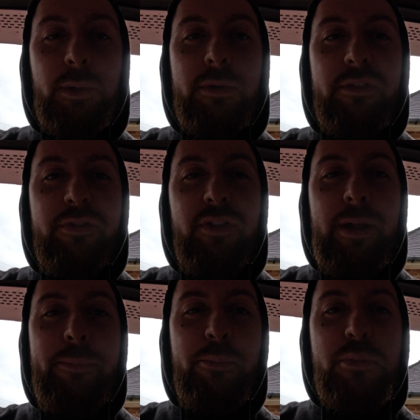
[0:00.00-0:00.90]
going to
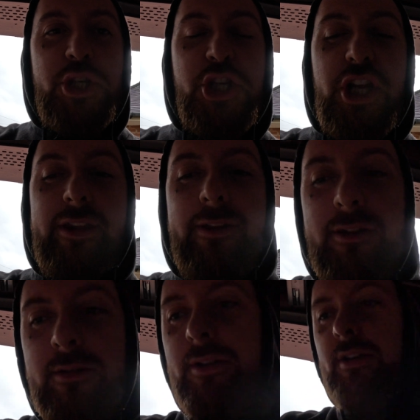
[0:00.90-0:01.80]
flip me shit.
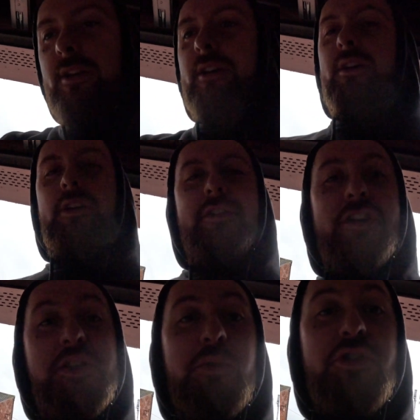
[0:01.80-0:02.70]

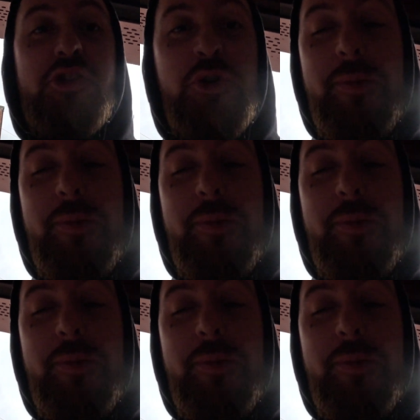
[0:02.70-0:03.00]
These ones are too